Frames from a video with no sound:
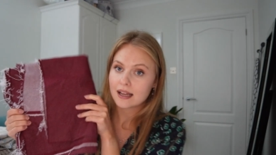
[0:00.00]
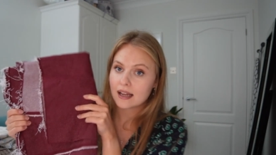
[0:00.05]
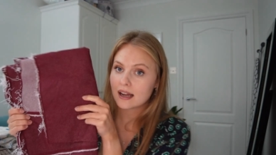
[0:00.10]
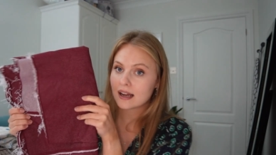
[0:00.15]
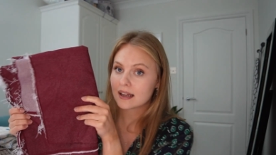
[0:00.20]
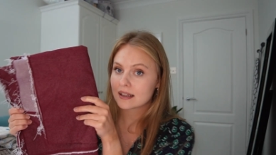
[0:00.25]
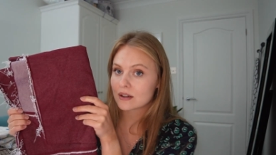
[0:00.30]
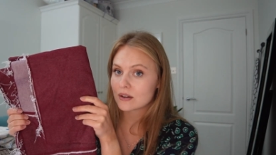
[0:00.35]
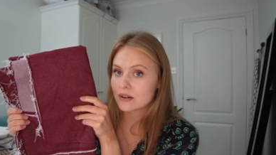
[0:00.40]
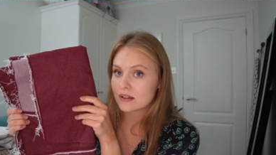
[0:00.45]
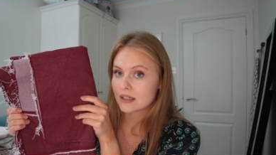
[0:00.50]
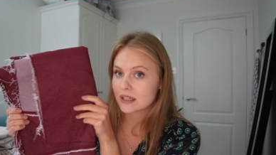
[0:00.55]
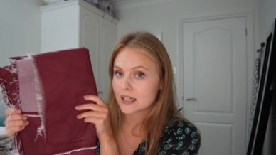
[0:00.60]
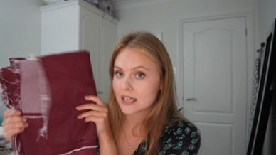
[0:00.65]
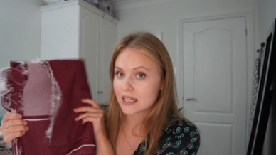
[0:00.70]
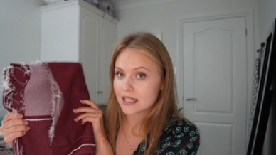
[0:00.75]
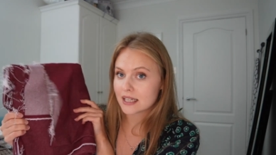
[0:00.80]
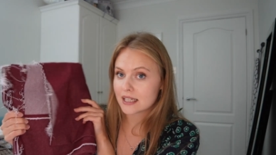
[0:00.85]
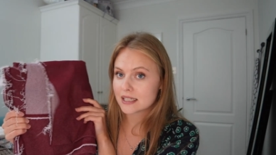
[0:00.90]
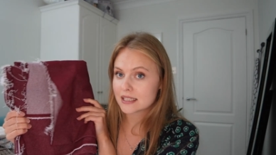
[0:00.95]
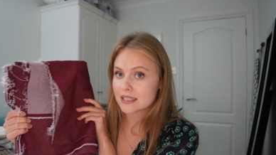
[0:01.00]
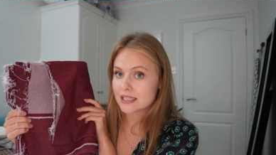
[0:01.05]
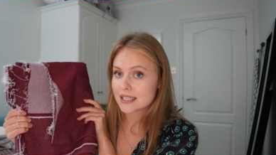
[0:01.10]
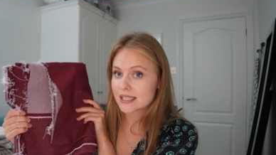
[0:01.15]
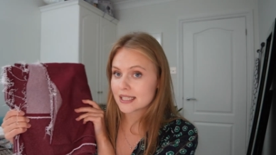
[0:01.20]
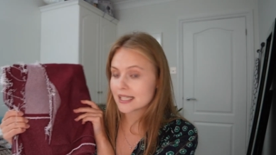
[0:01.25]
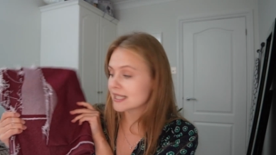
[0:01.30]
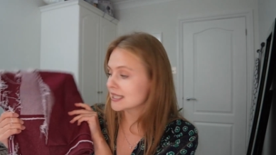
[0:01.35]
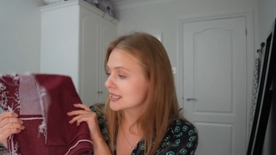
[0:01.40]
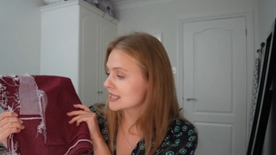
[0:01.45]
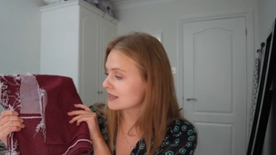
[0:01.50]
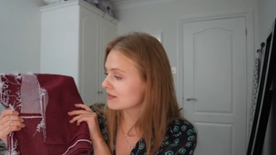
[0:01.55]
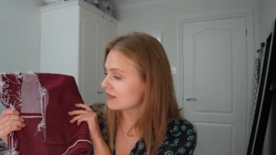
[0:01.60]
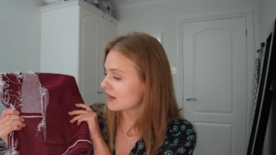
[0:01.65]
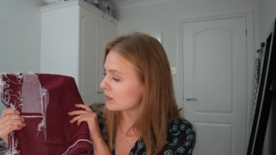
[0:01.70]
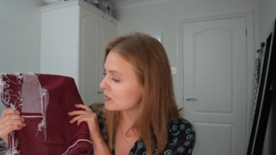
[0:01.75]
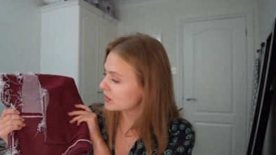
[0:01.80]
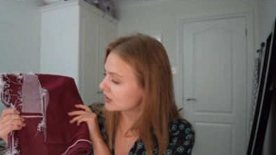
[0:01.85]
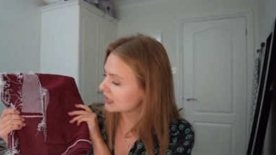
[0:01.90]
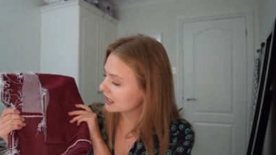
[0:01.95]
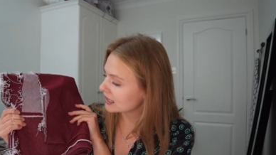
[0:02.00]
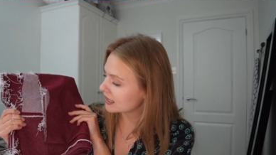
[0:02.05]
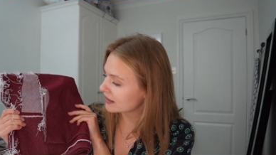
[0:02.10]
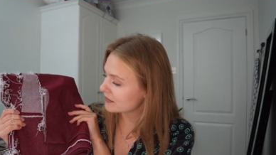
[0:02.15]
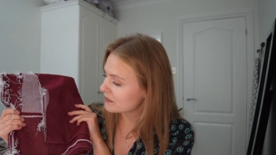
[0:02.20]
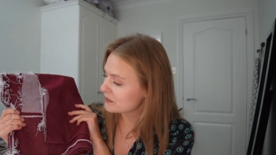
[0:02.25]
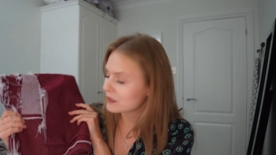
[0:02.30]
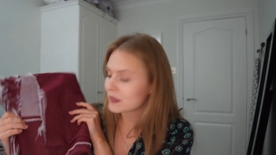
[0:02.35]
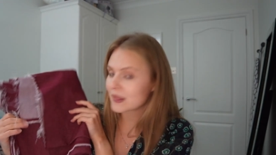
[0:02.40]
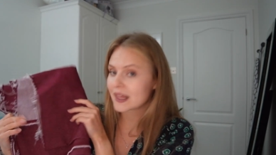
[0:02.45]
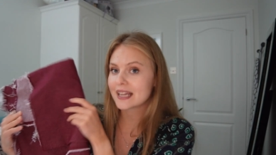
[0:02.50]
I got a jeans fabric here.